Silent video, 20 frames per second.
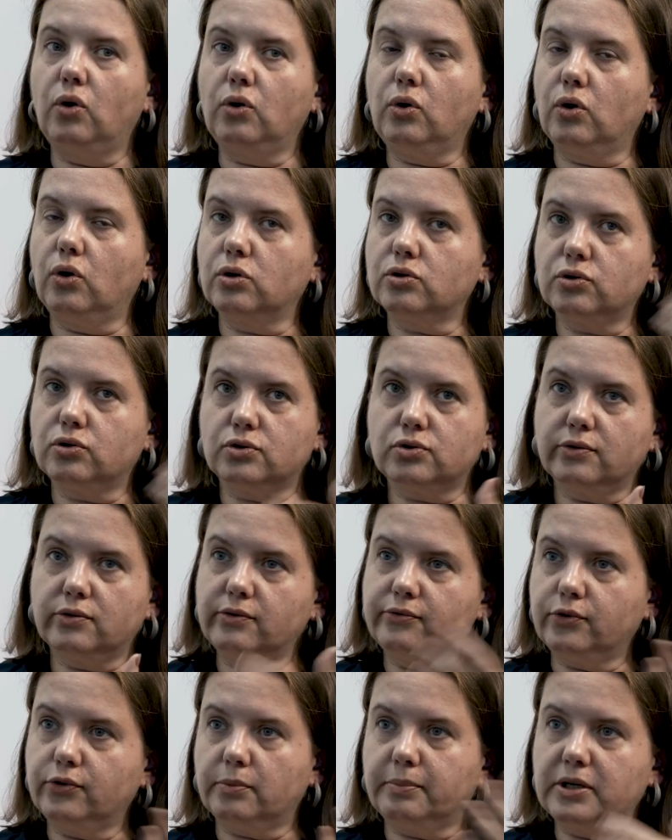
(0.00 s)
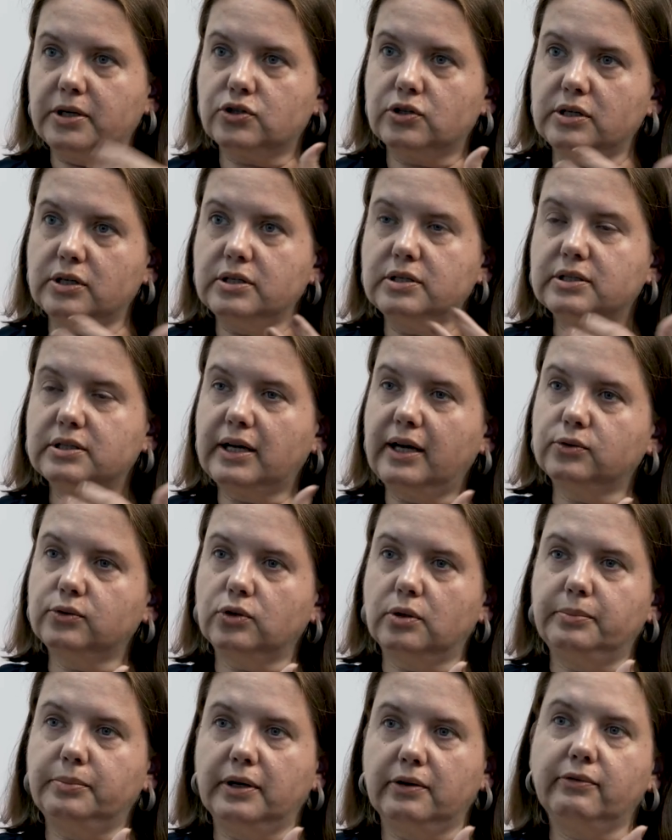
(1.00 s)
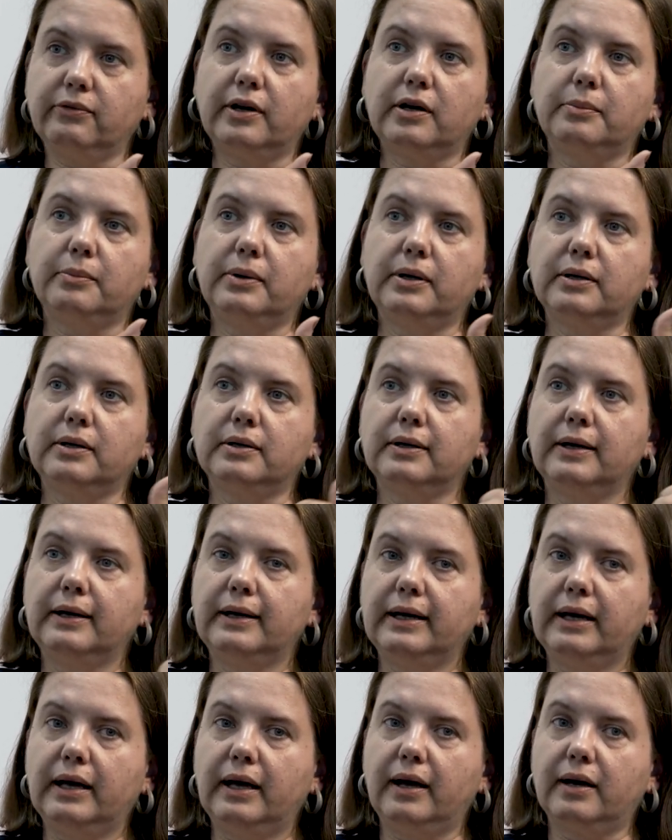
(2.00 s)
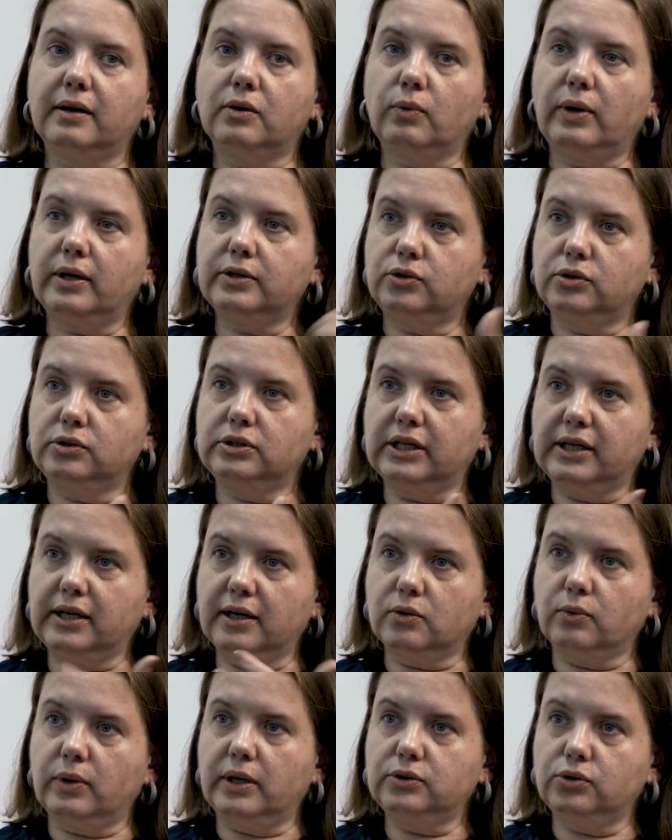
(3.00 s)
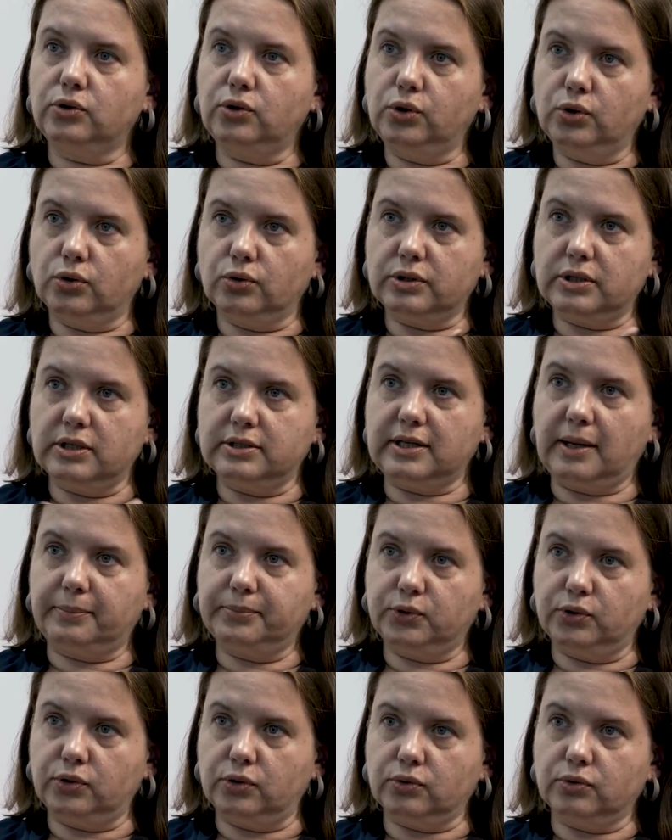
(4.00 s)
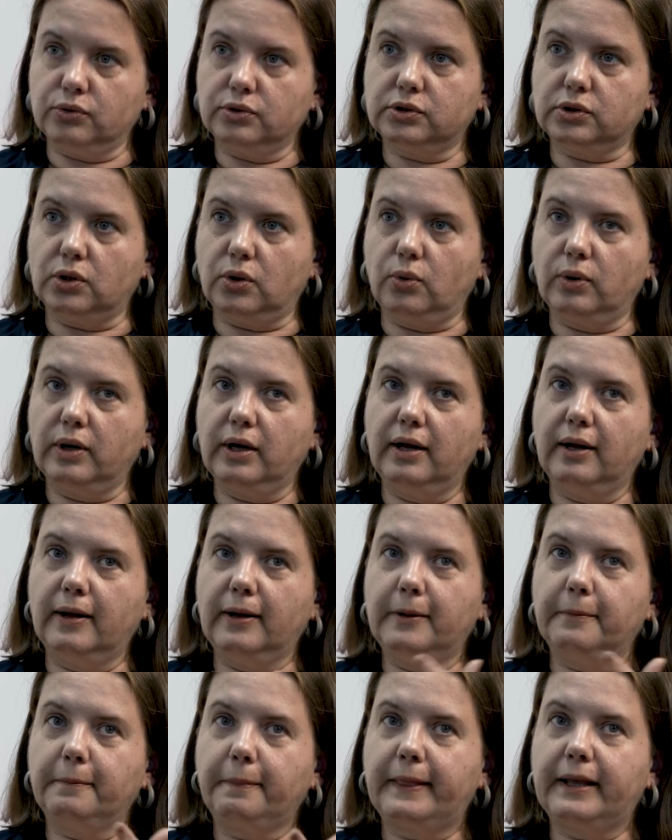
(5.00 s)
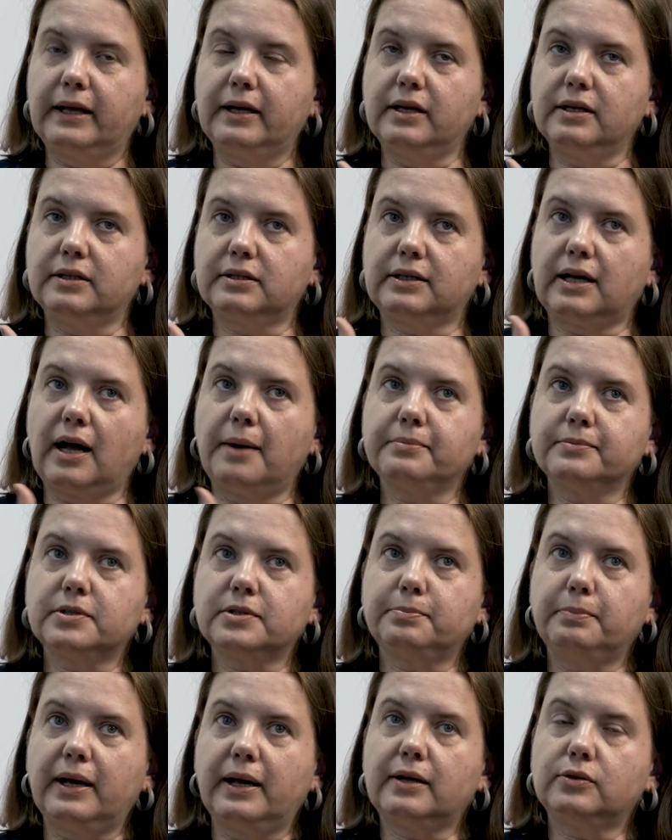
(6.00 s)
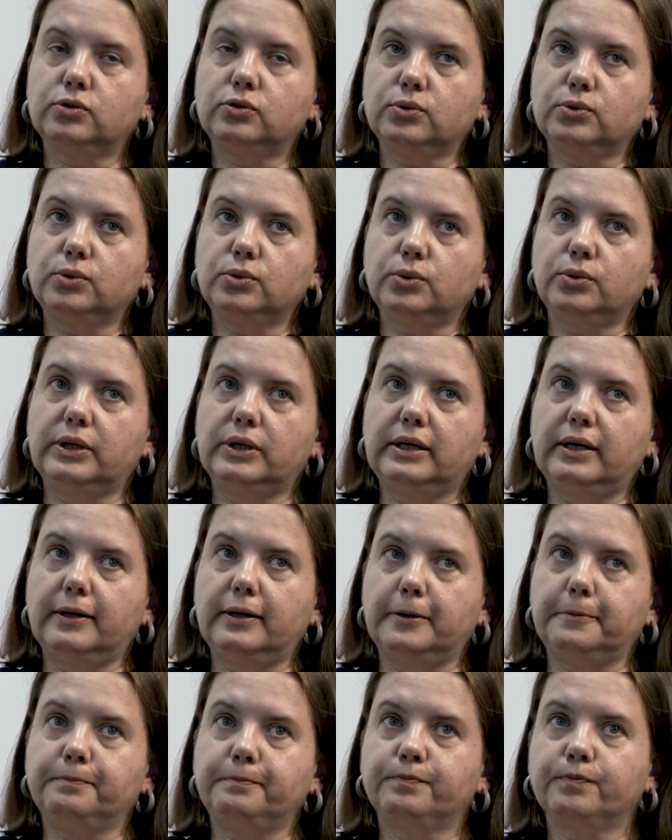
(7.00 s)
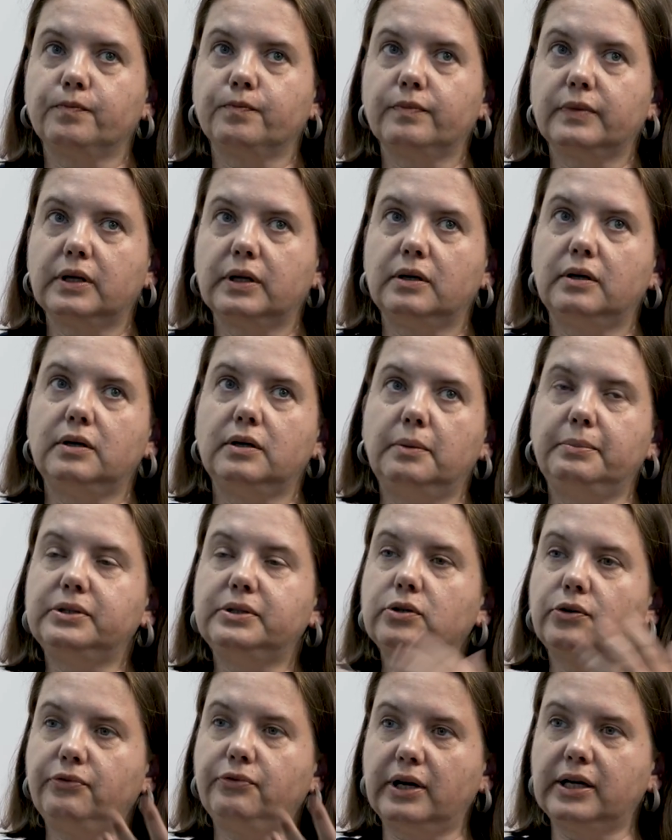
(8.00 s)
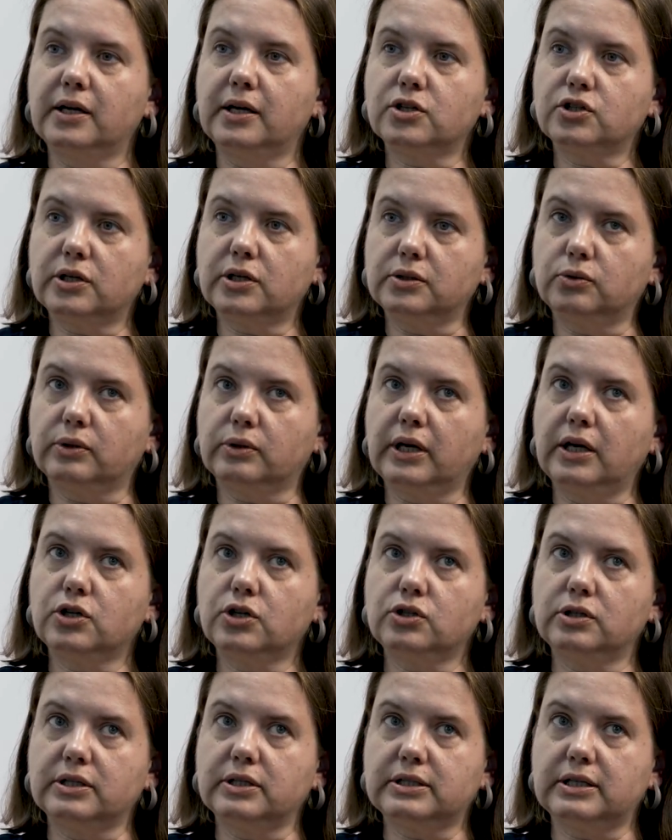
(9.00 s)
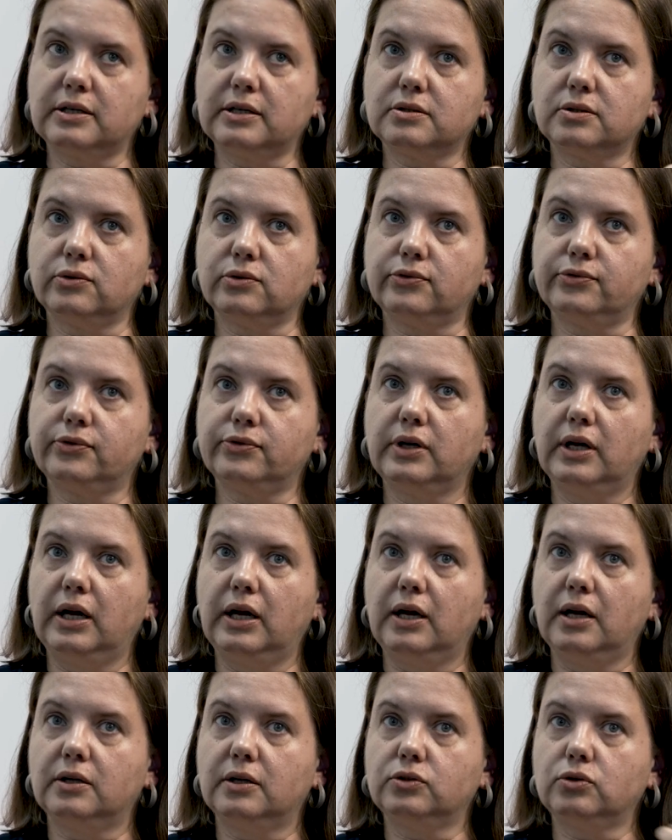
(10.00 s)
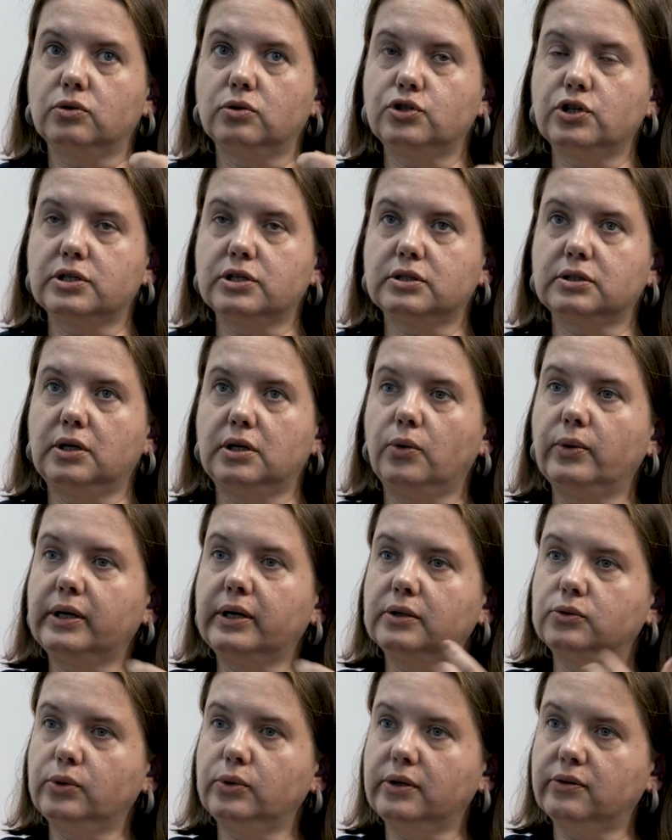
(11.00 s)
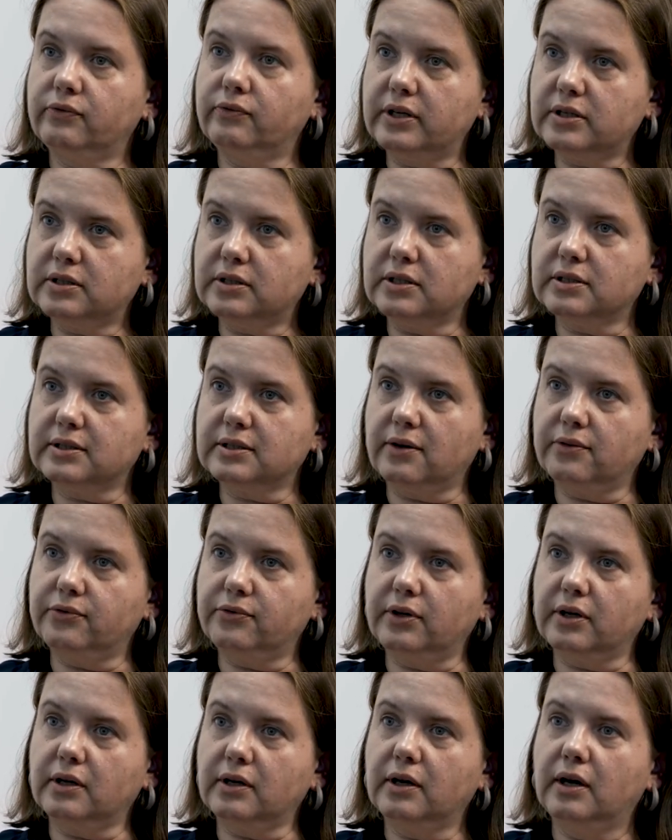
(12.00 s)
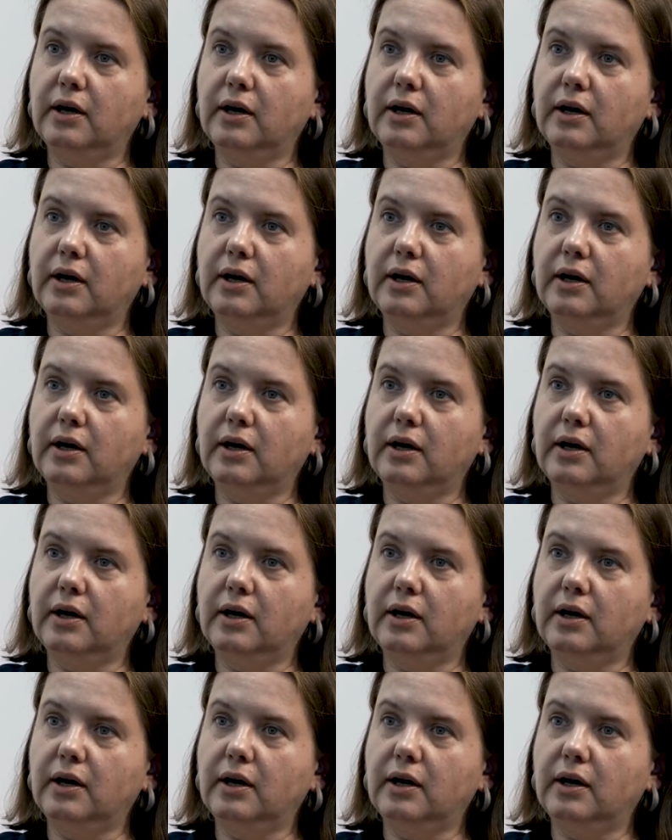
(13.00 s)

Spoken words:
All sorts of information, insight will be available, and what you use is up to you. So it comes back to a bit of financial education, a sense of not just going to invest in something,